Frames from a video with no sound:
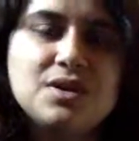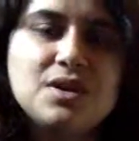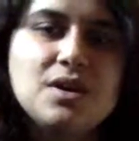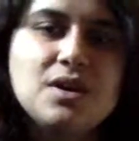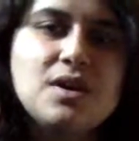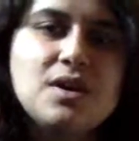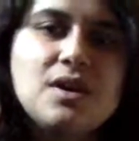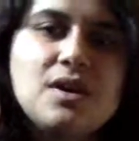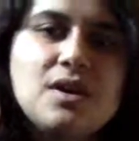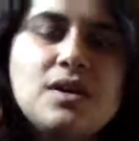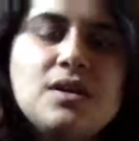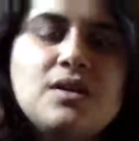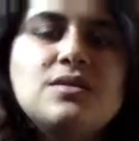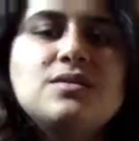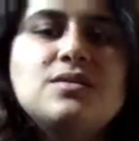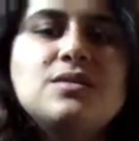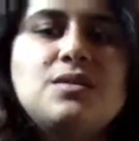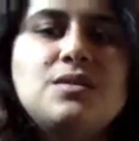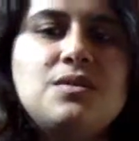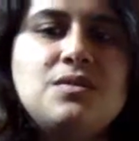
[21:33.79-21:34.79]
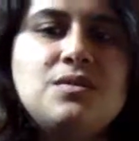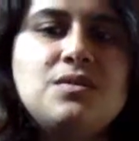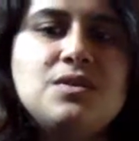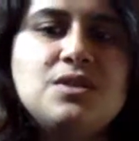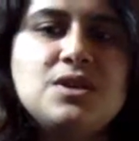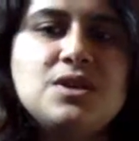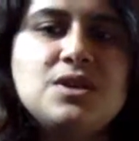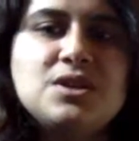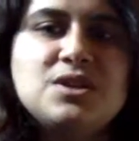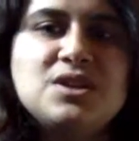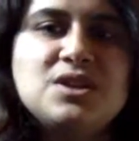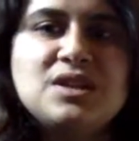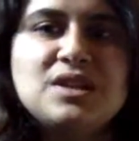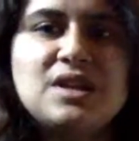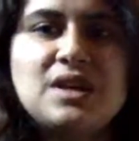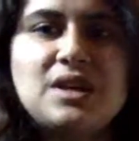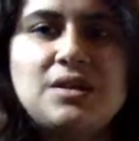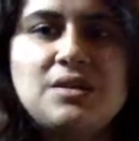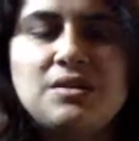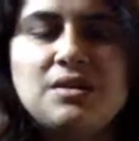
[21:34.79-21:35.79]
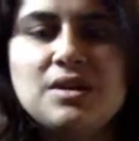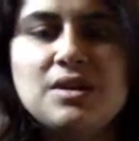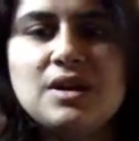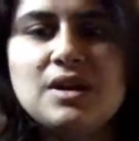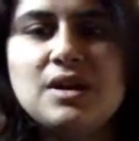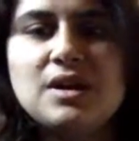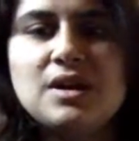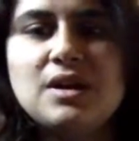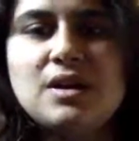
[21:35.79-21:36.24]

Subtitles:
So check that out. But